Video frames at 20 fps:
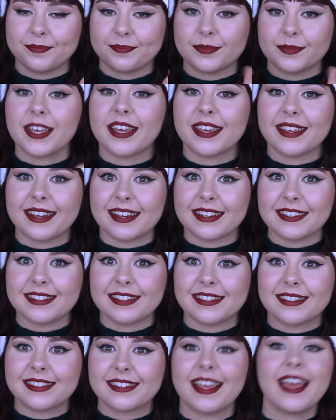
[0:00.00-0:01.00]

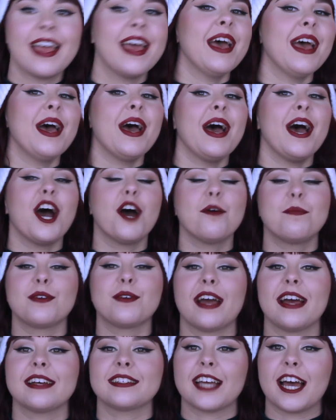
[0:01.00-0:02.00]
Yes. I hope you
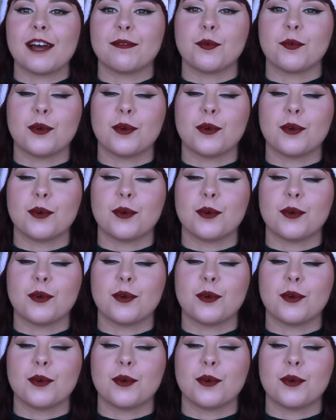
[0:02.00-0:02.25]
guys have